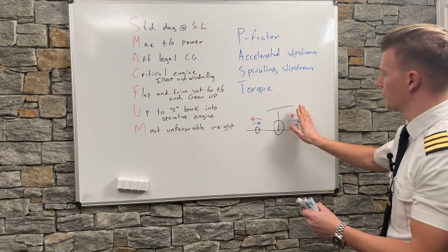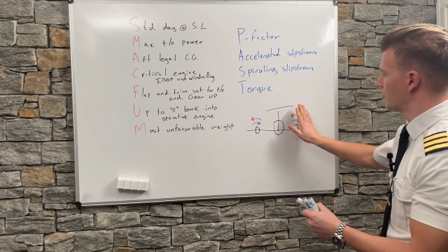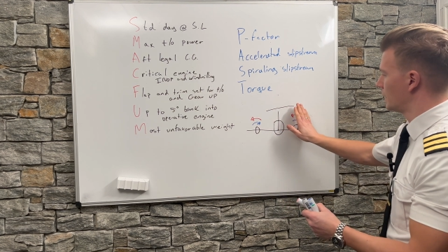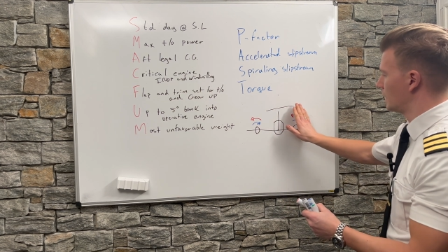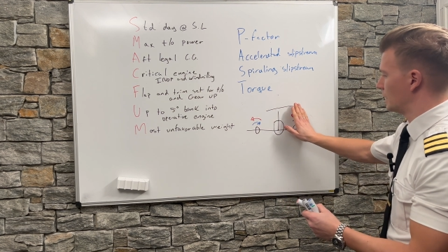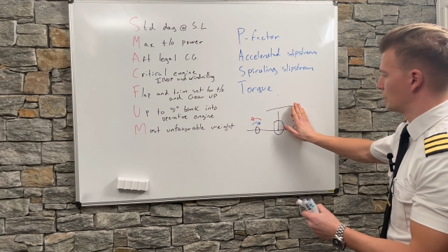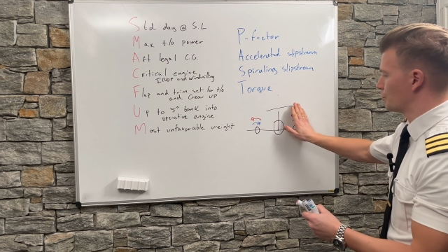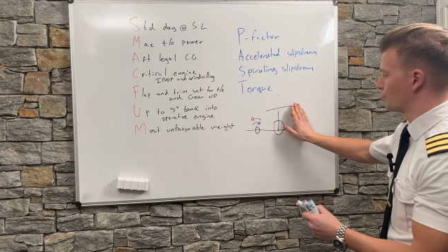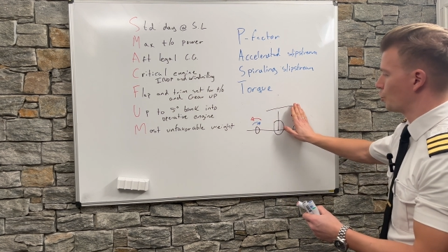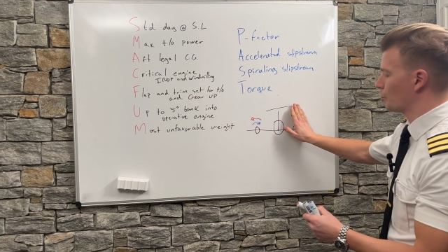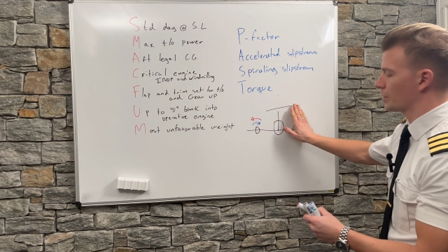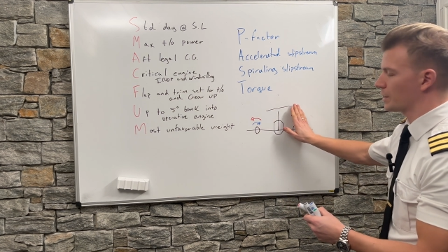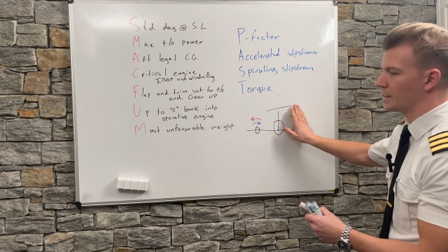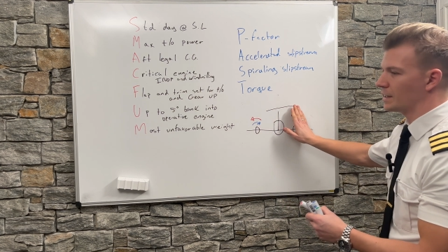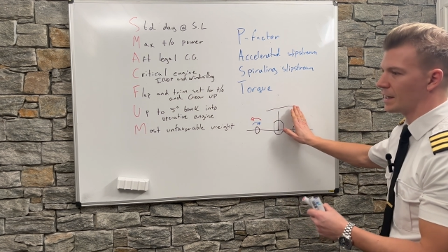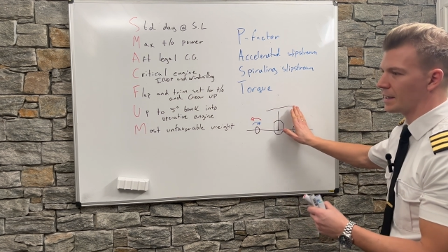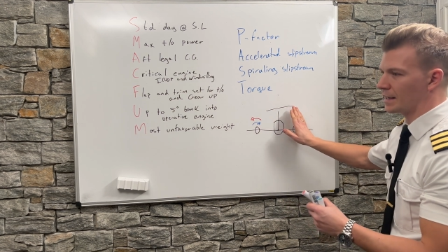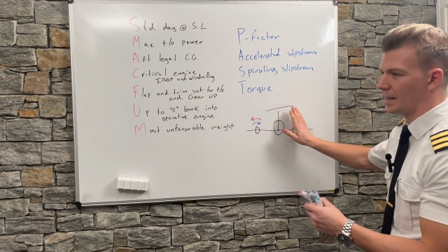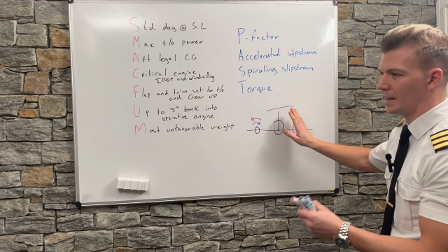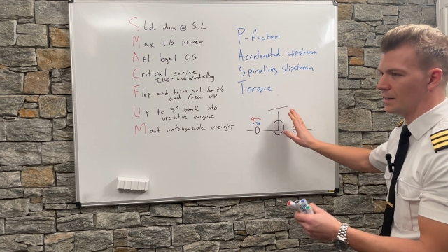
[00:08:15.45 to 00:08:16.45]
It's working
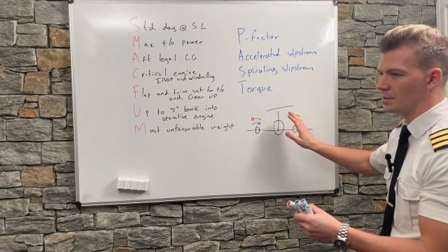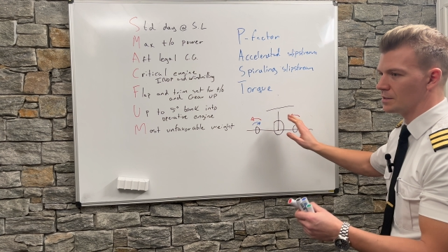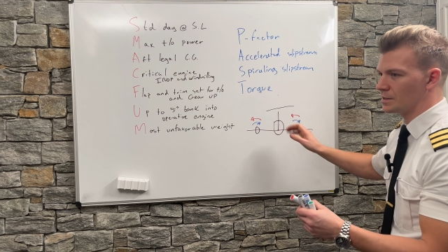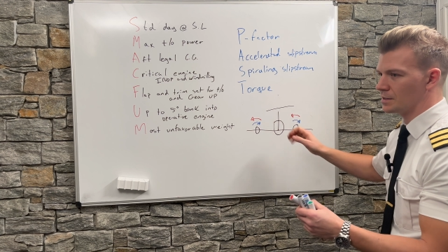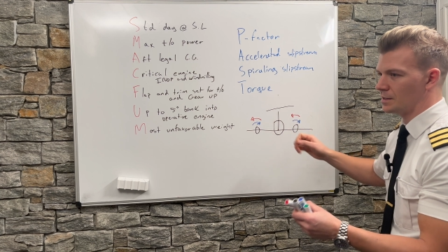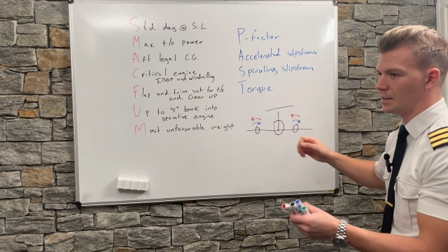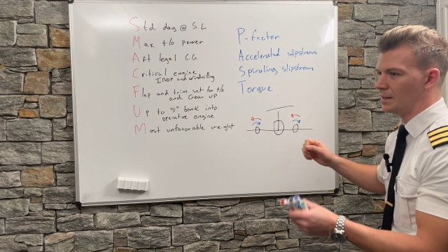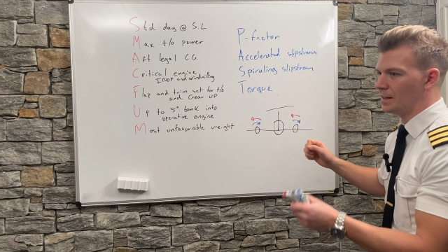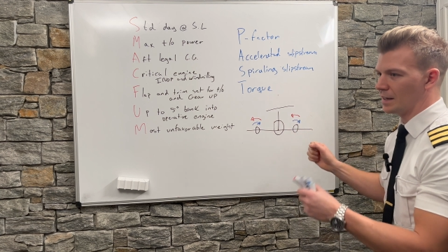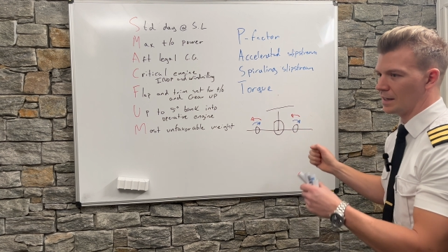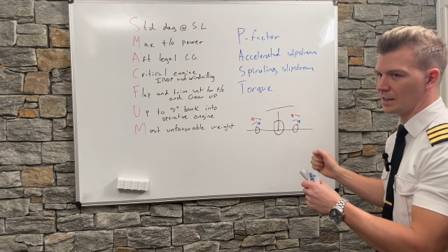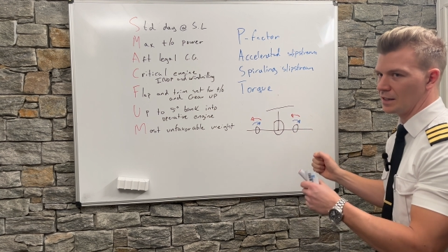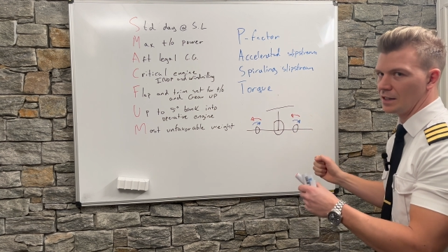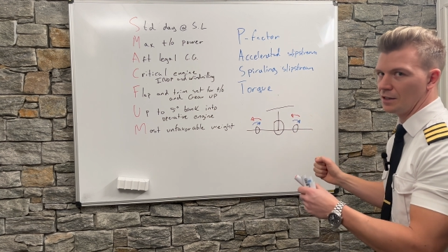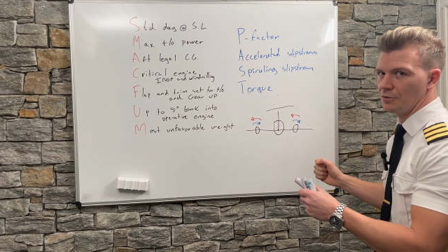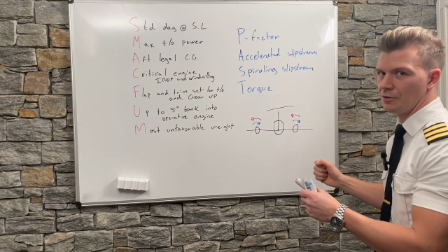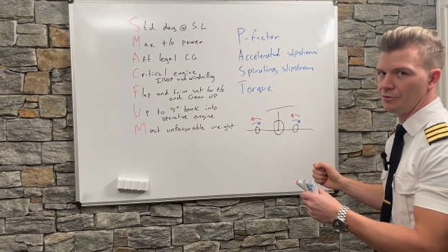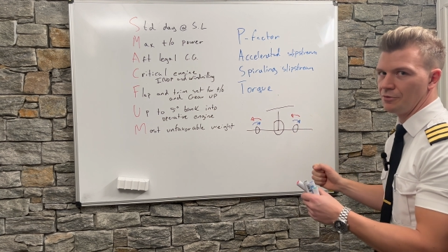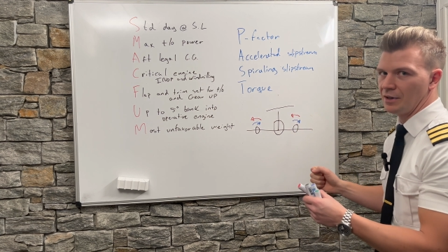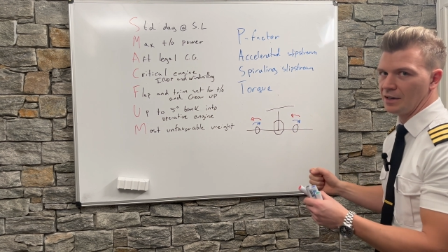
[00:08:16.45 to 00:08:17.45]
against the
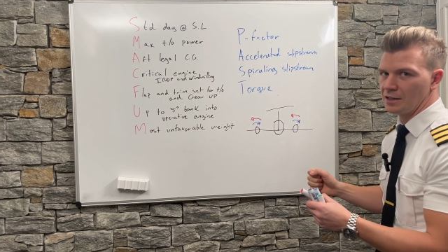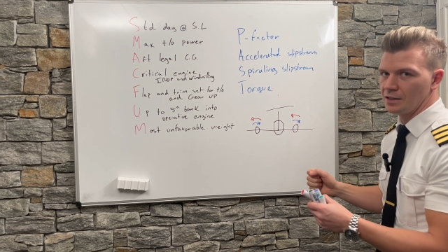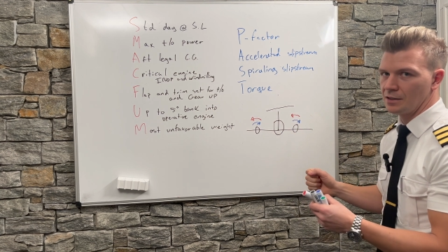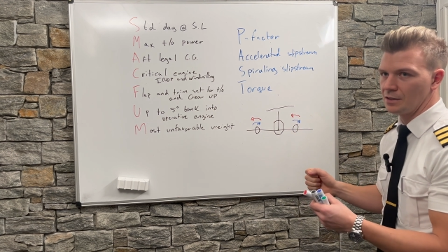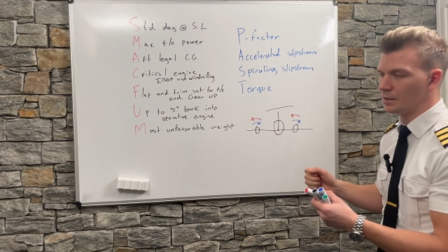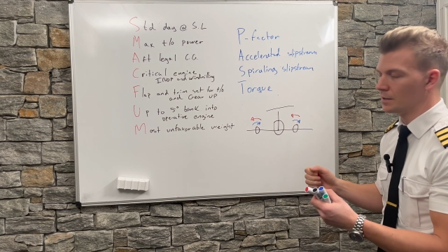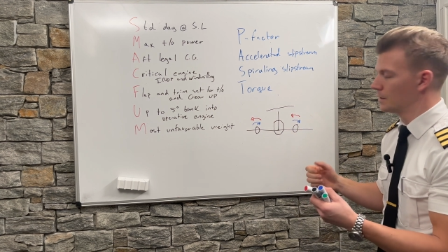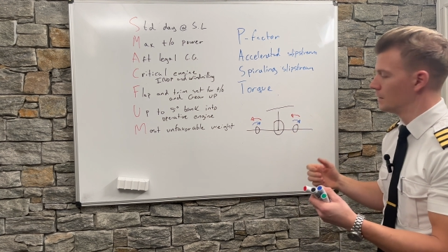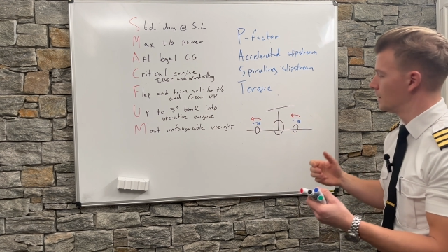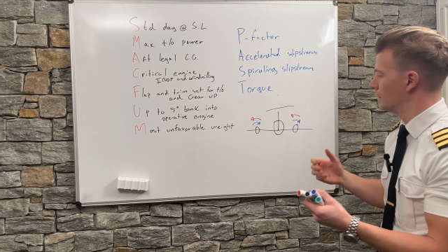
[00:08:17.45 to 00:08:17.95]
negative effect